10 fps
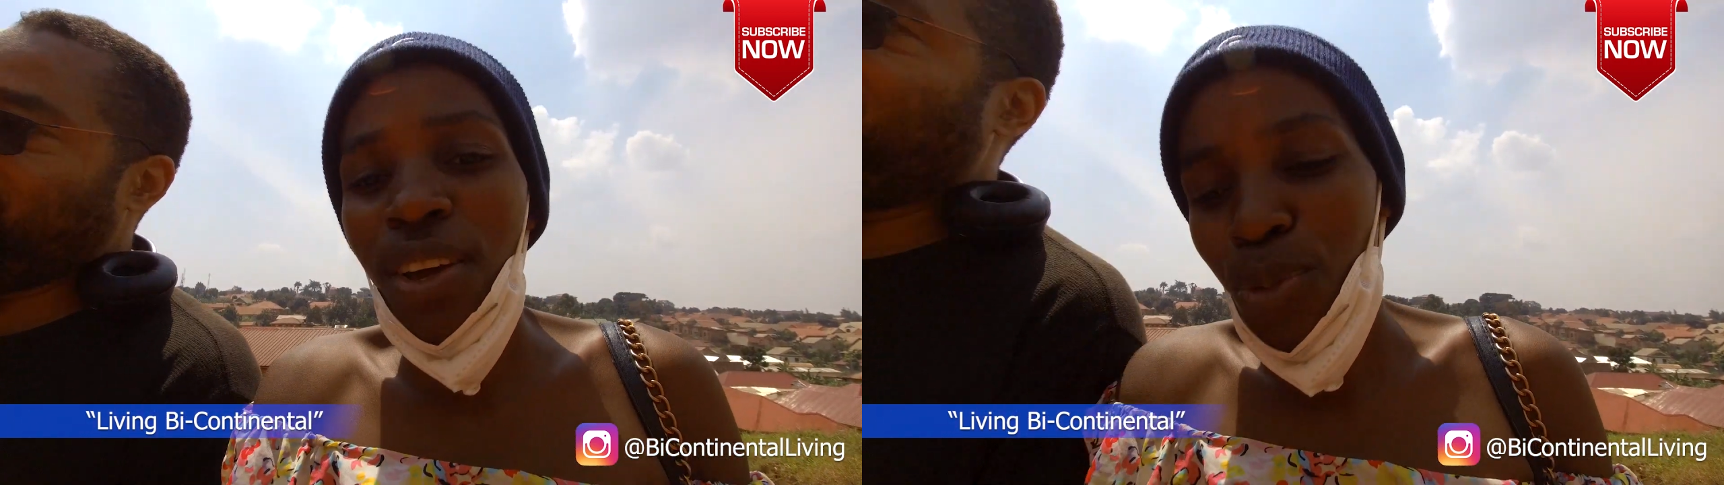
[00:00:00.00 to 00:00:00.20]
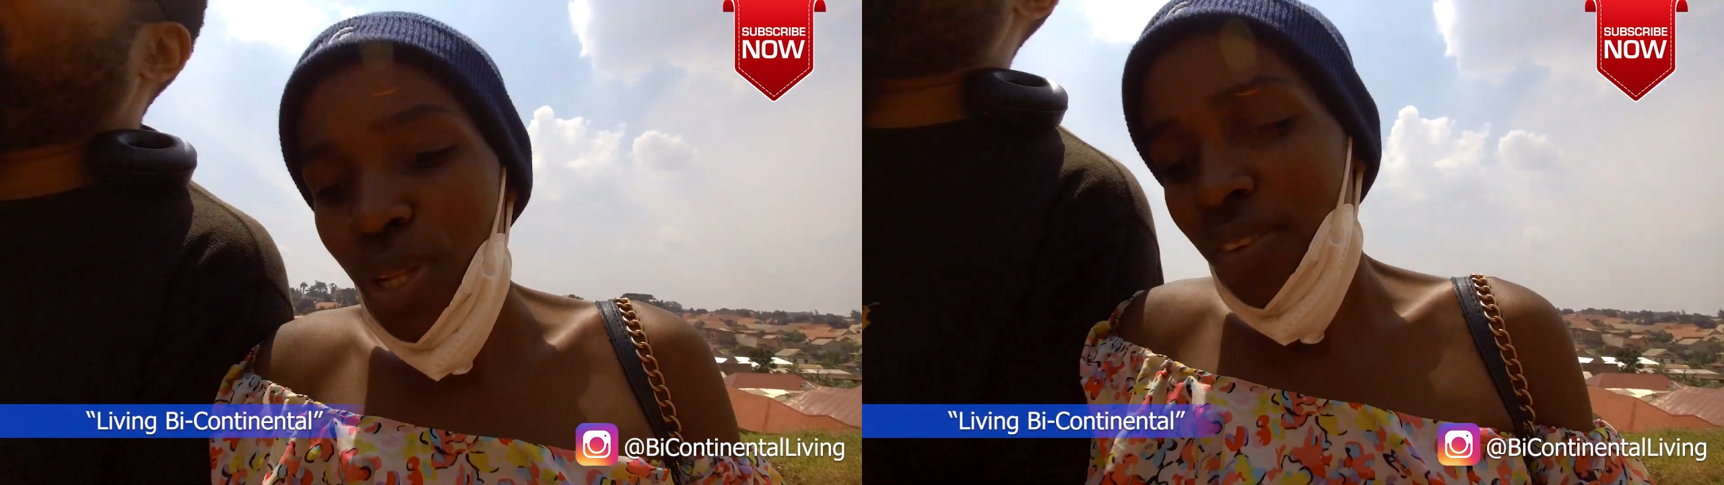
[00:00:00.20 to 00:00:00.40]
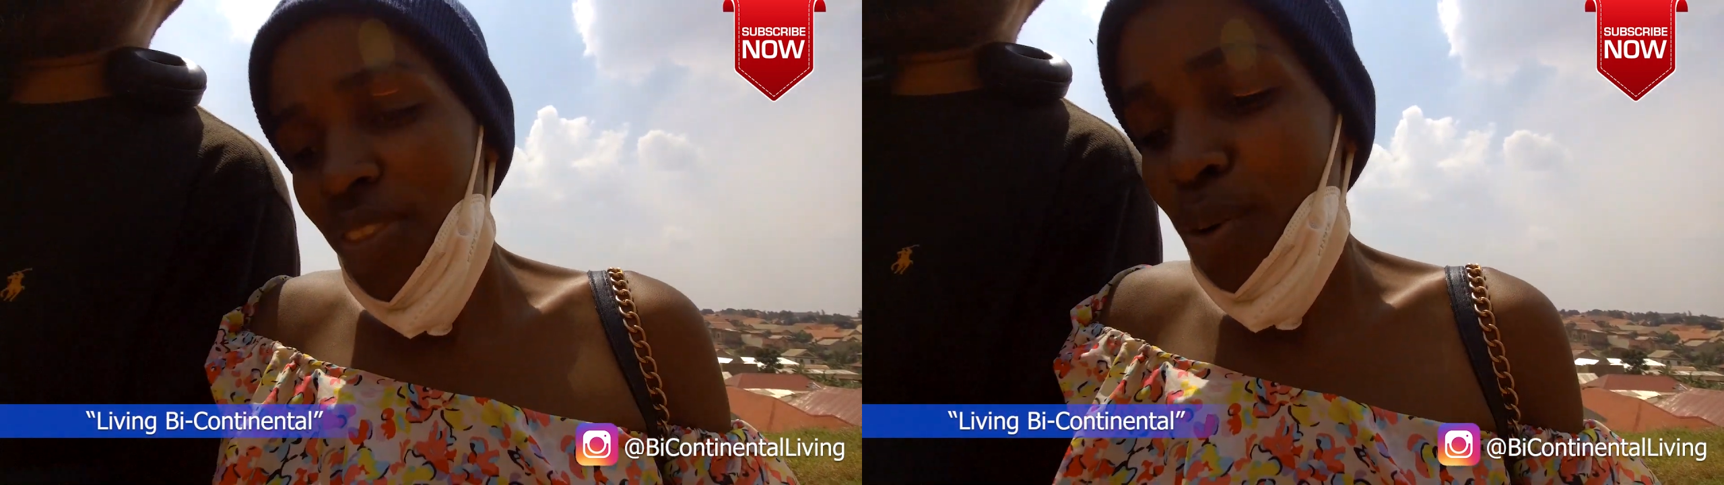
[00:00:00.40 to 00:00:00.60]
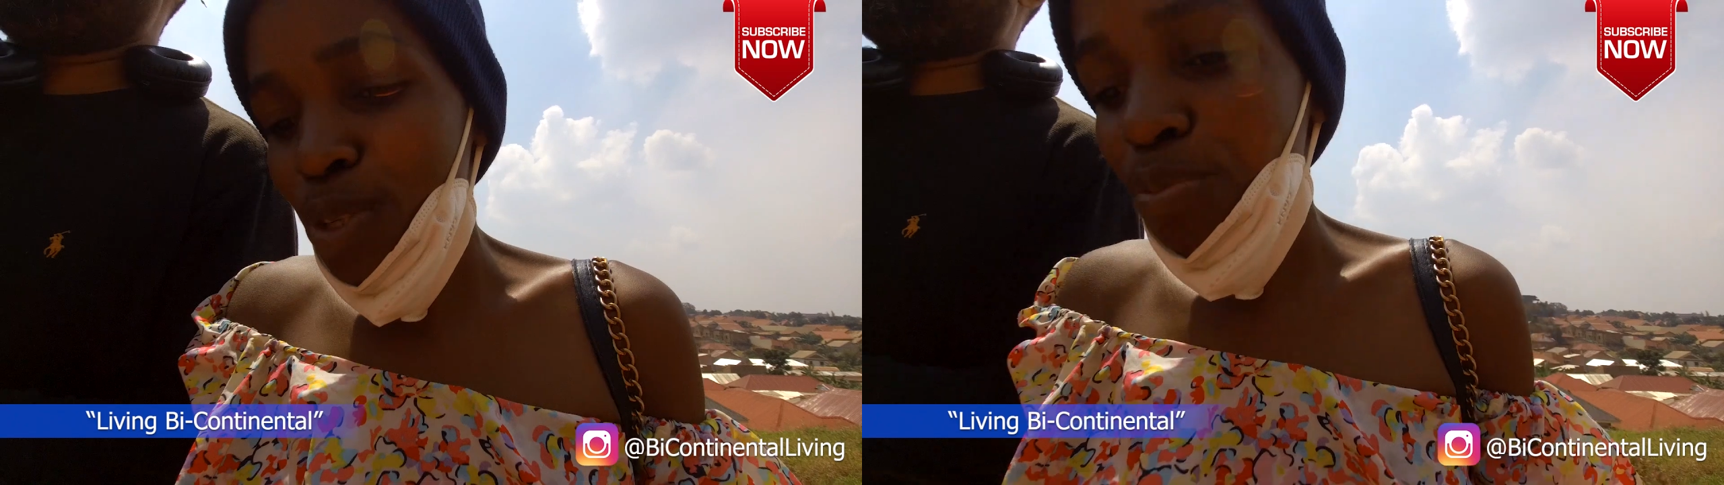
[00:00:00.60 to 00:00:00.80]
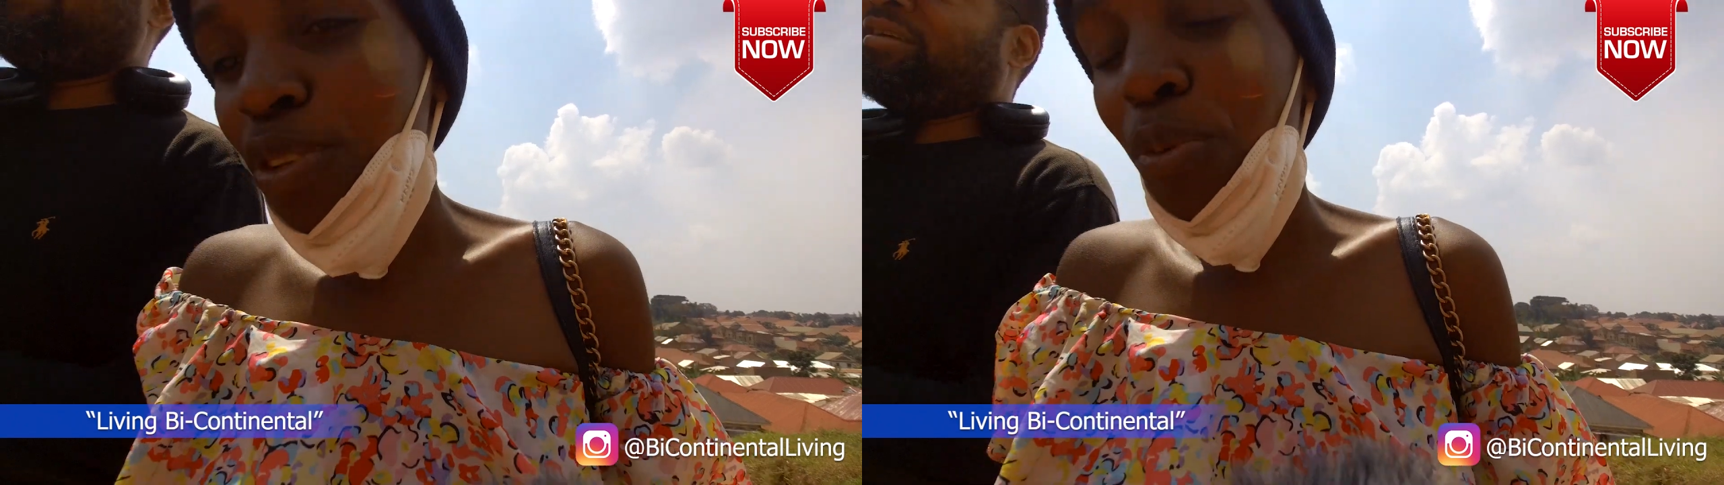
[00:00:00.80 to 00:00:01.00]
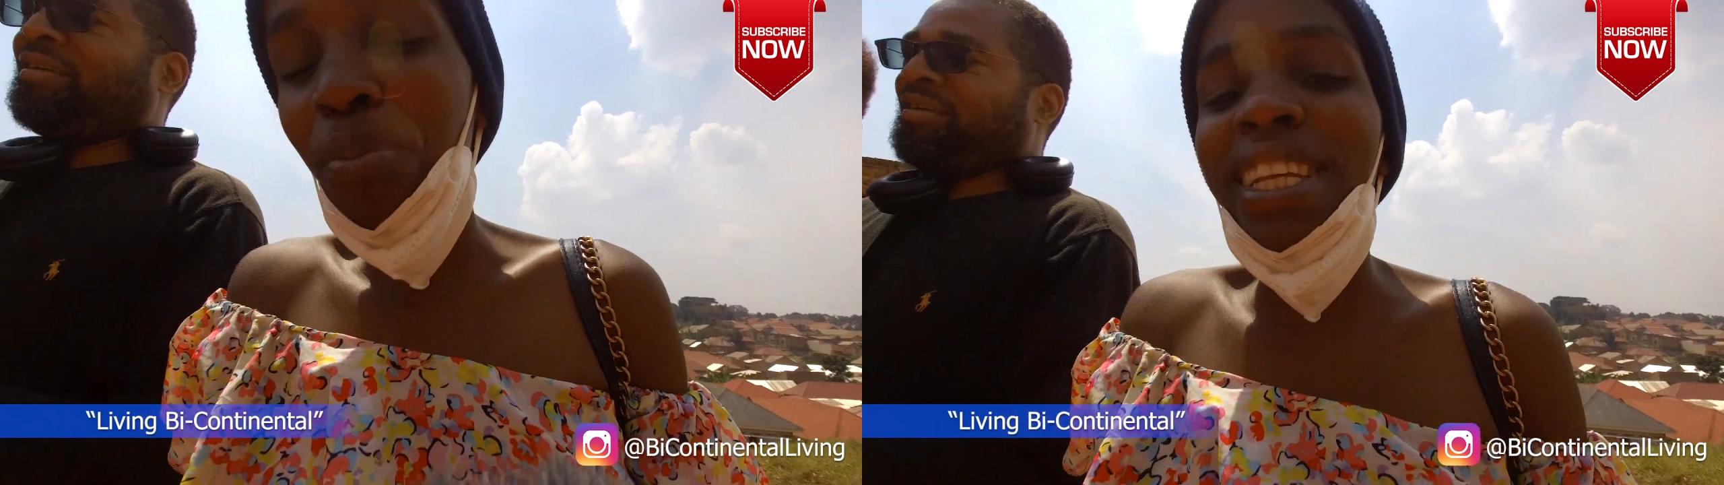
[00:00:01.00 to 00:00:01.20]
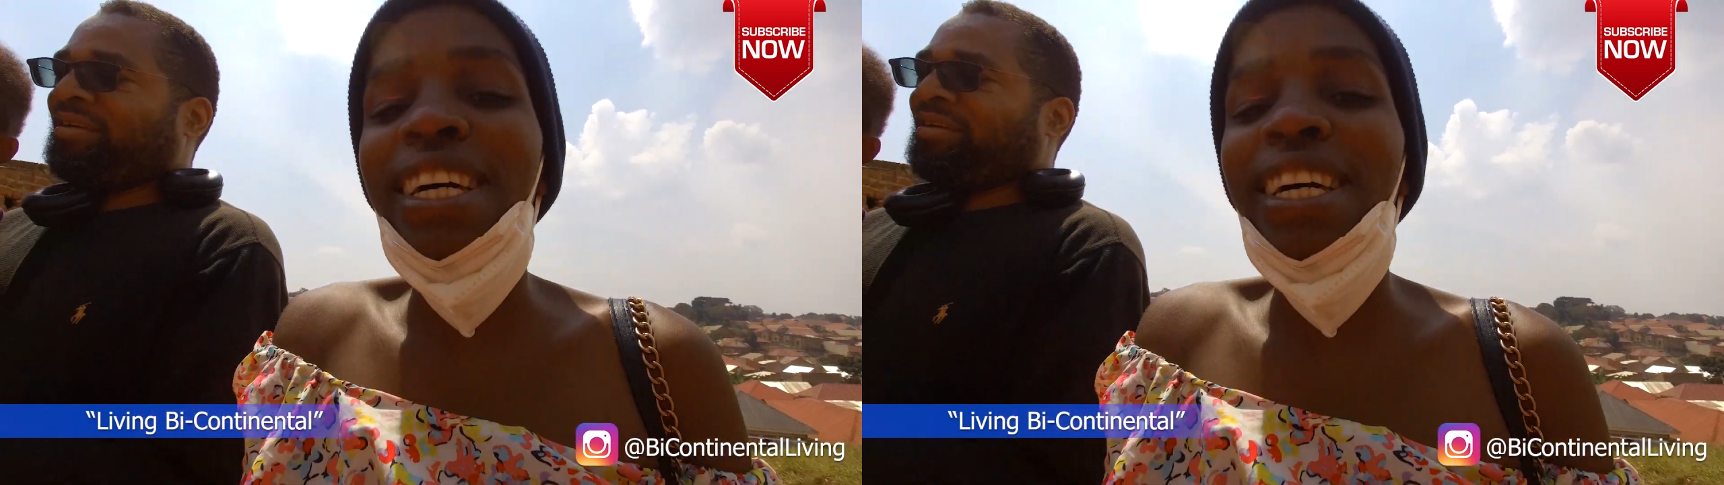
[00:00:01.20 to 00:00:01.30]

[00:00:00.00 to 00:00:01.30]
we left the hospital. But